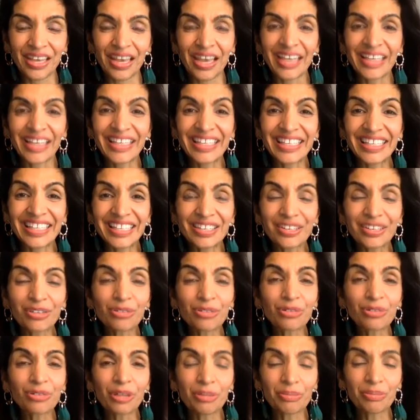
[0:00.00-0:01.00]

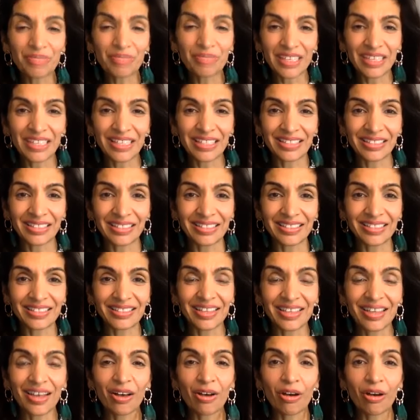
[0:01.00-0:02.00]
Heal means
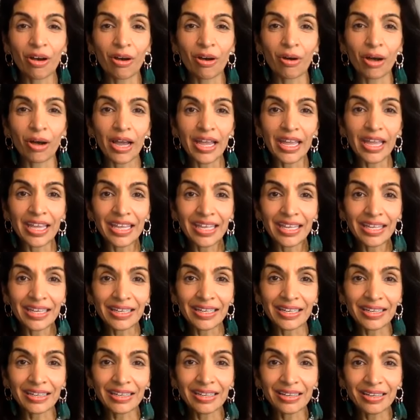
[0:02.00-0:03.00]

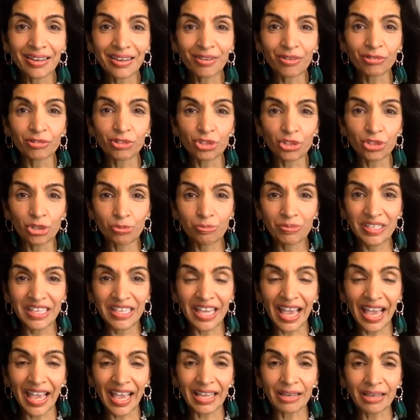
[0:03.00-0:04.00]
and to
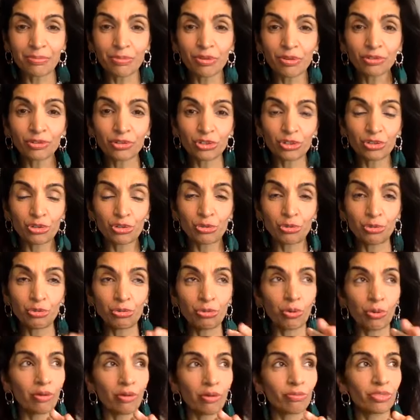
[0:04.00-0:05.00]
be able
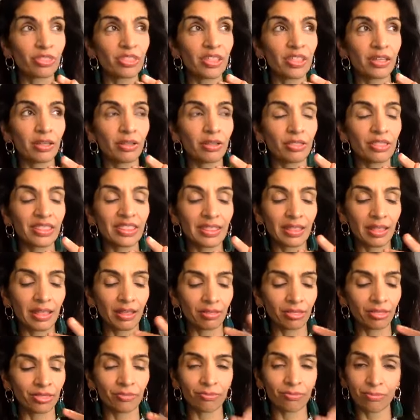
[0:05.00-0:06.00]
to the
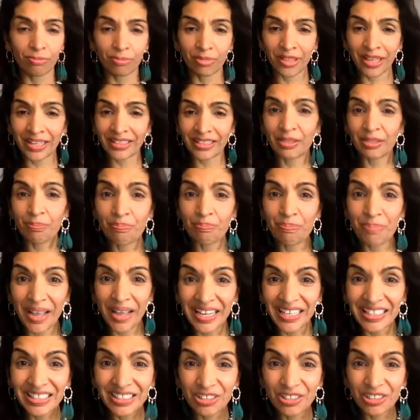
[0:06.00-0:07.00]
like the
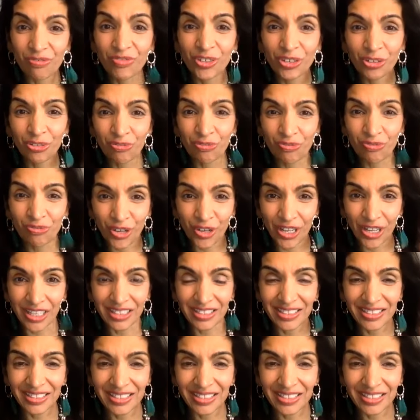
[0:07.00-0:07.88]
base of your foot